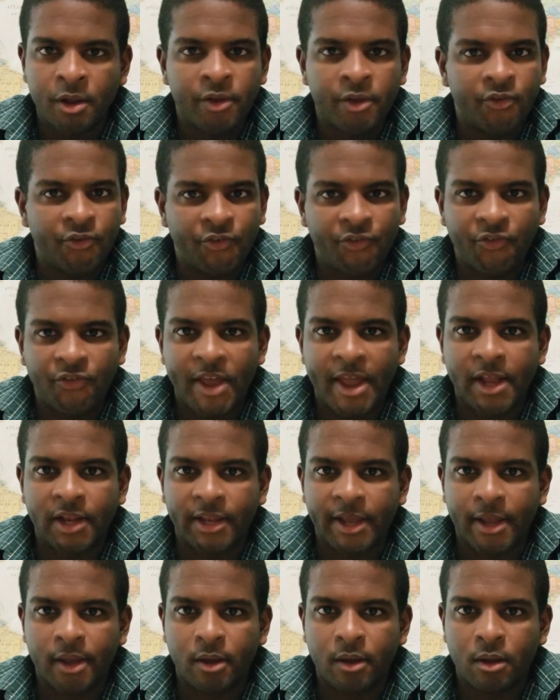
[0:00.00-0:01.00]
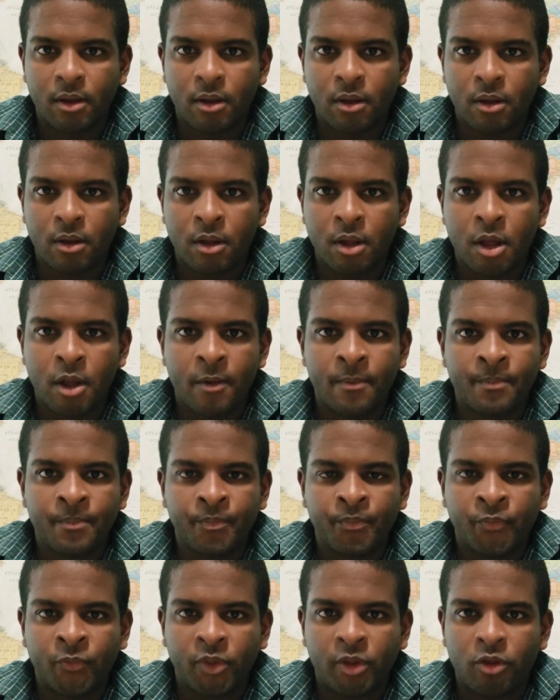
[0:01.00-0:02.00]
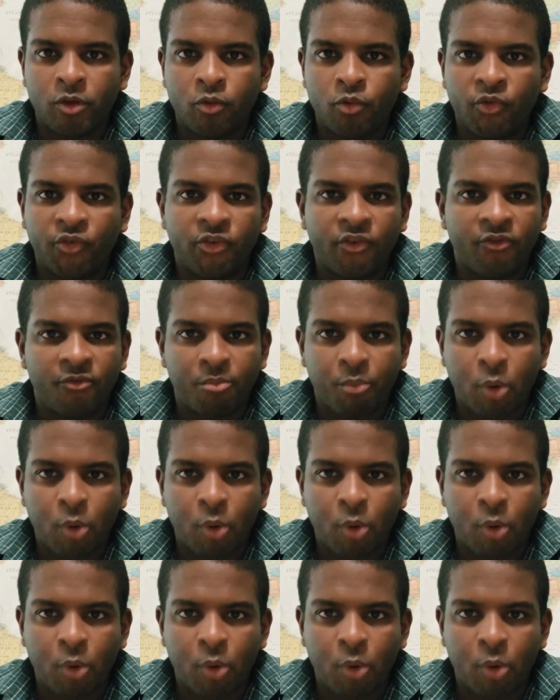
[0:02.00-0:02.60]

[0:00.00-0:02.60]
Sailing. The use of